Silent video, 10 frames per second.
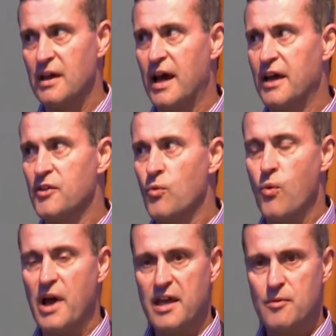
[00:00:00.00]
and the
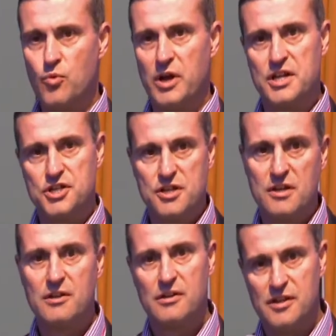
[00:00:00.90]
way in which
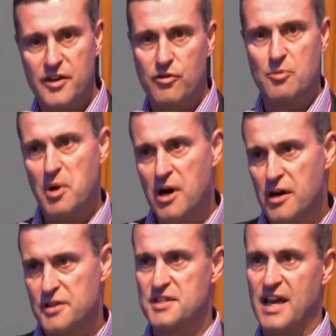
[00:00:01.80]
different
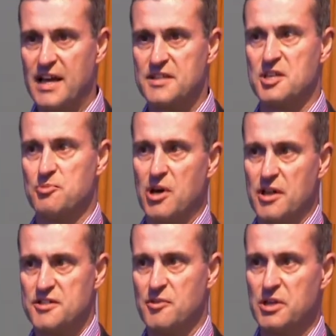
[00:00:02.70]
paths, access
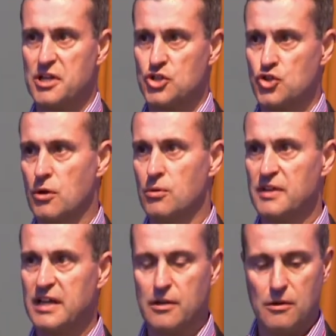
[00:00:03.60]
paths, can be controlled
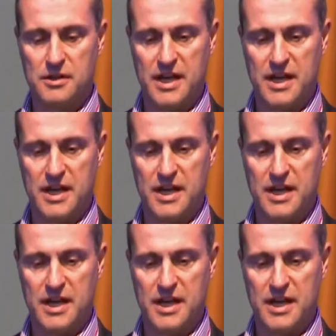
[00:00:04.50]
and locked